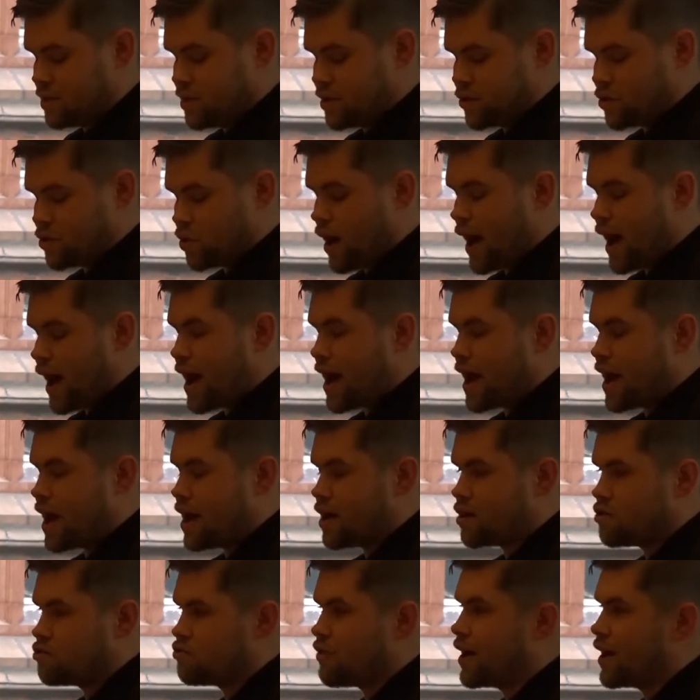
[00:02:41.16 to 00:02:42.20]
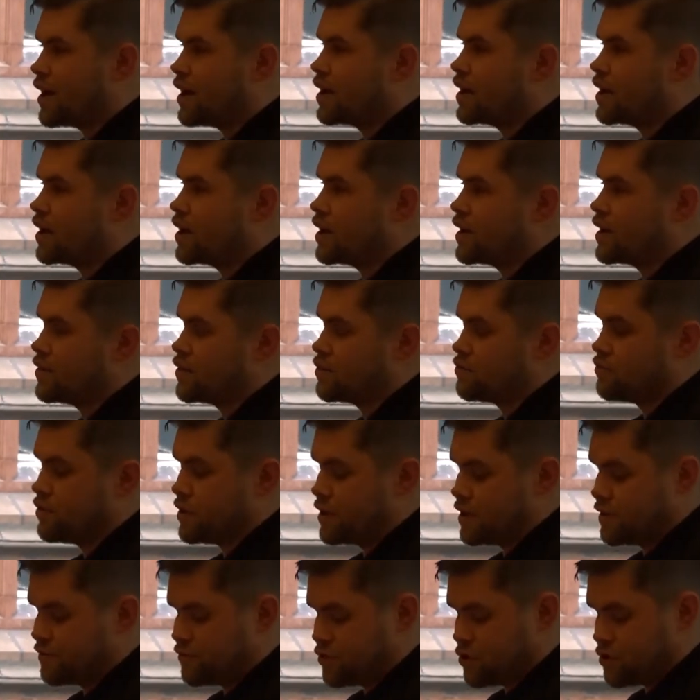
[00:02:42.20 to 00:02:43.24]
your hair graying in the
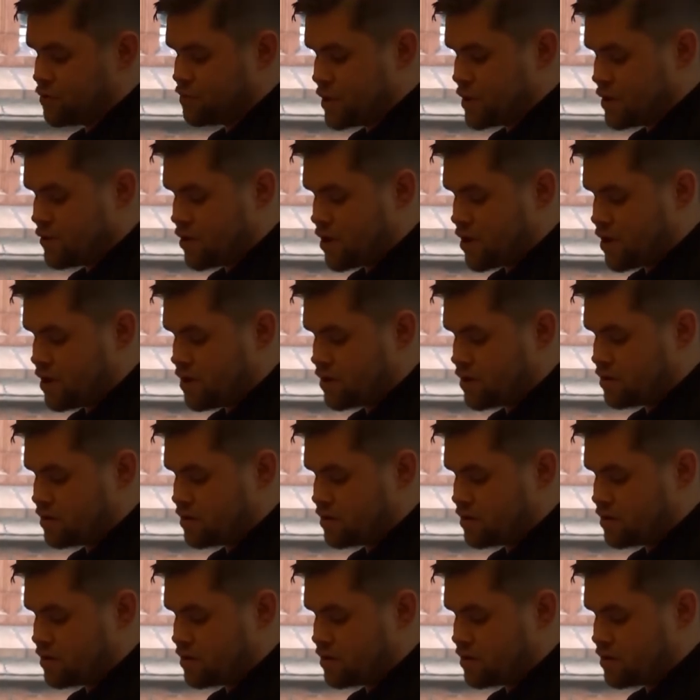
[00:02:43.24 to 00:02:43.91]
rearview mirror,